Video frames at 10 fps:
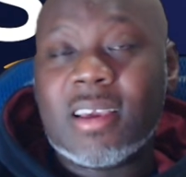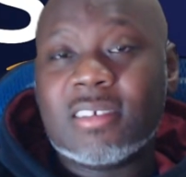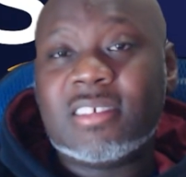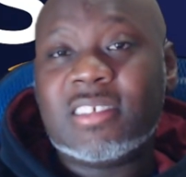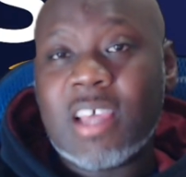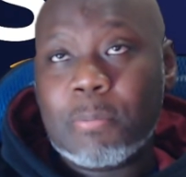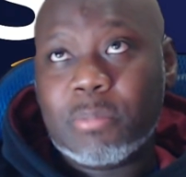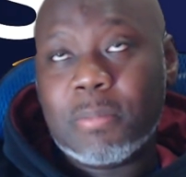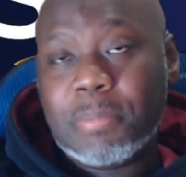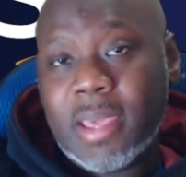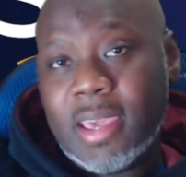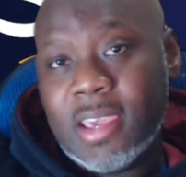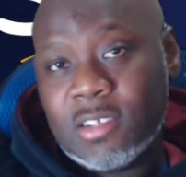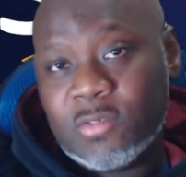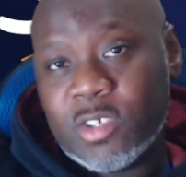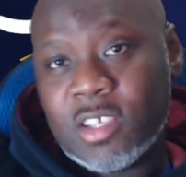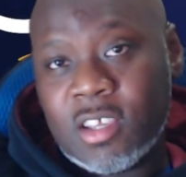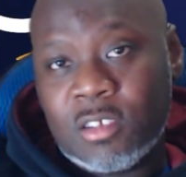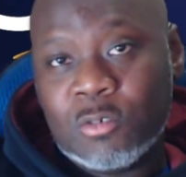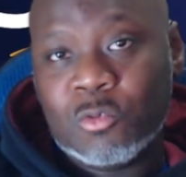a separate page for your
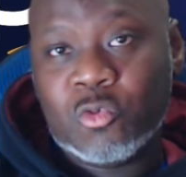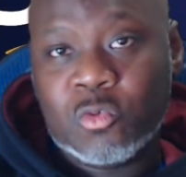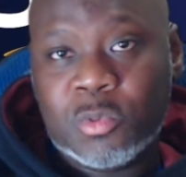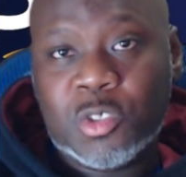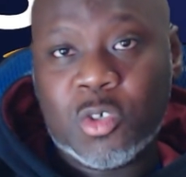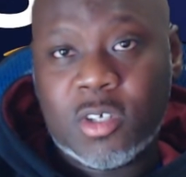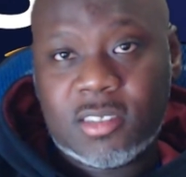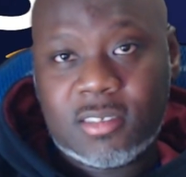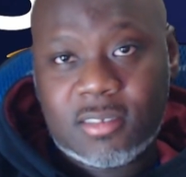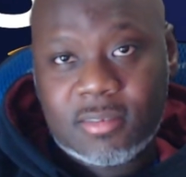YouTube shorts